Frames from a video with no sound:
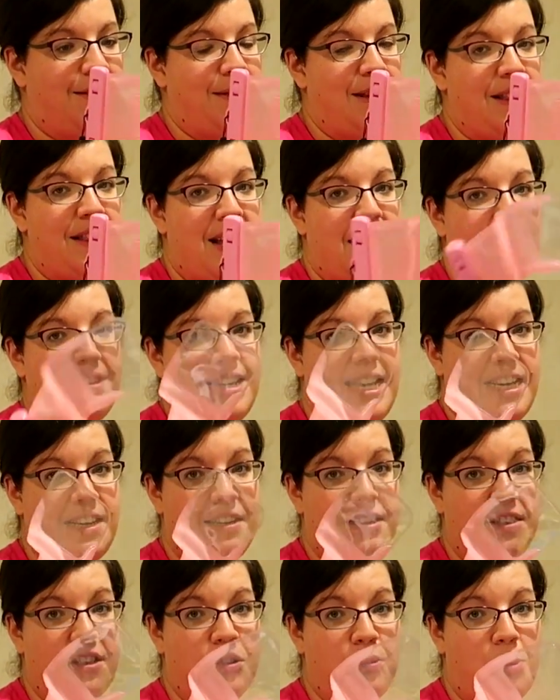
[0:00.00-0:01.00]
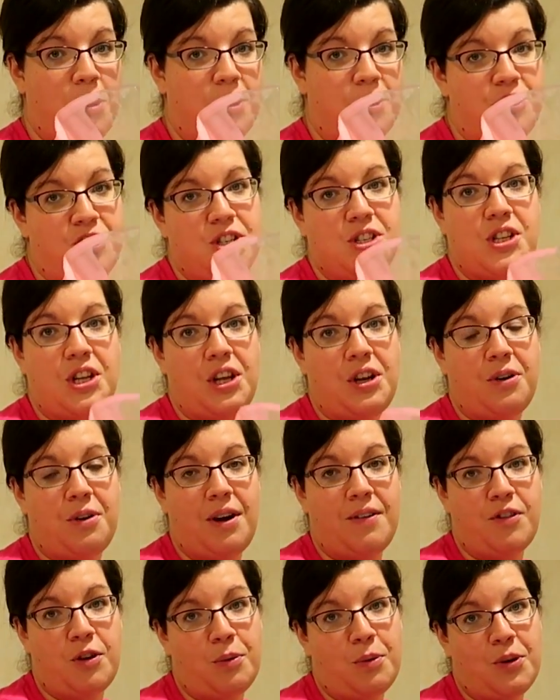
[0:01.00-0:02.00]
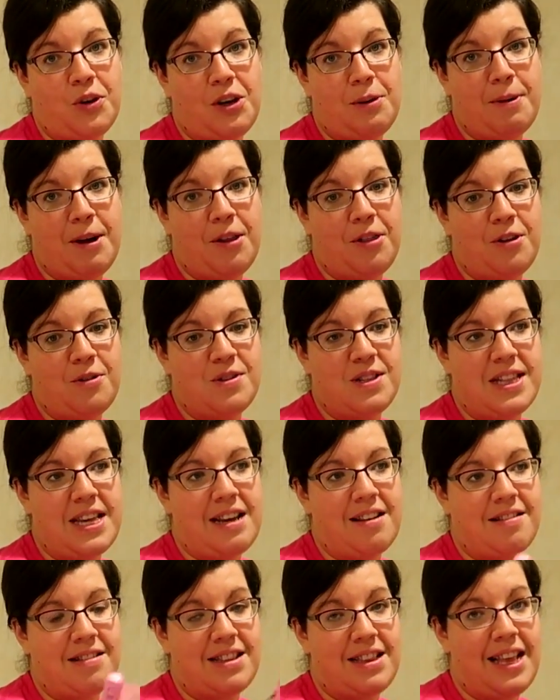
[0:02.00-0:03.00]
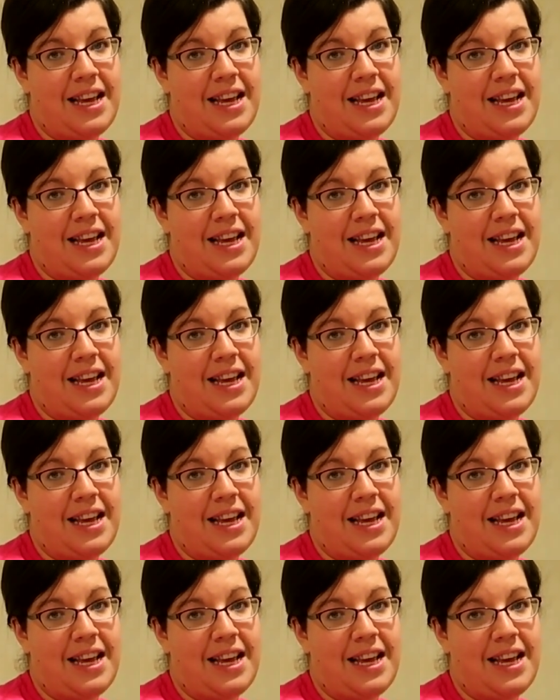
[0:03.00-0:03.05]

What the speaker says: in that and take it into the water just so you don't have to worry about those things